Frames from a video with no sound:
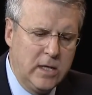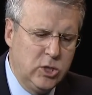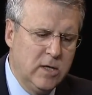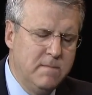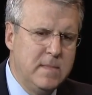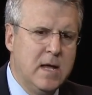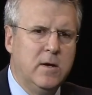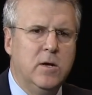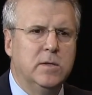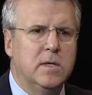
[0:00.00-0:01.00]
Jim, now
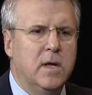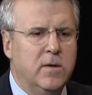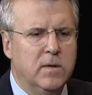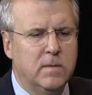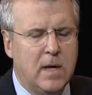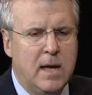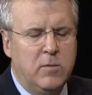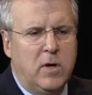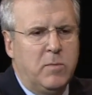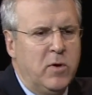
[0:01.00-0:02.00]
here's another, I'm
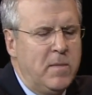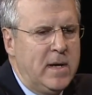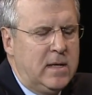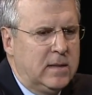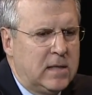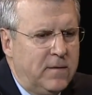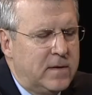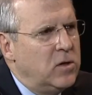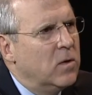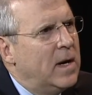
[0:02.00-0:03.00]
going to put myself
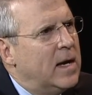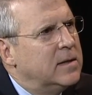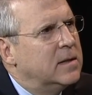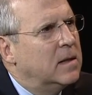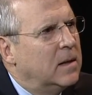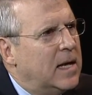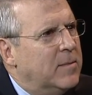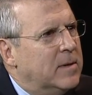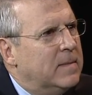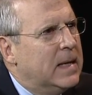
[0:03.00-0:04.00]
in your hands as a
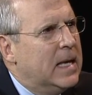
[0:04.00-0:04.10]
layman